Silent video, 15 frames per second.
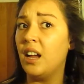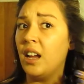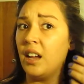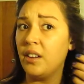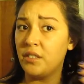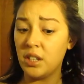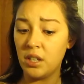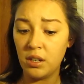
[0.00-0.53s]
I
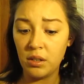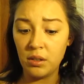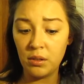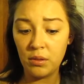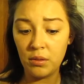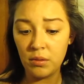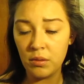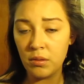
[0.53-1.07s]
have to
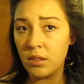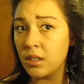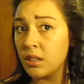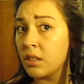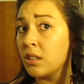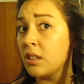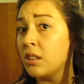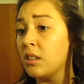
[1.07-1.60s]

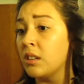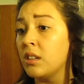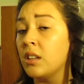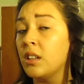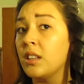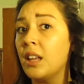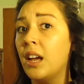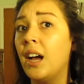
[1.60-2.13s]
use the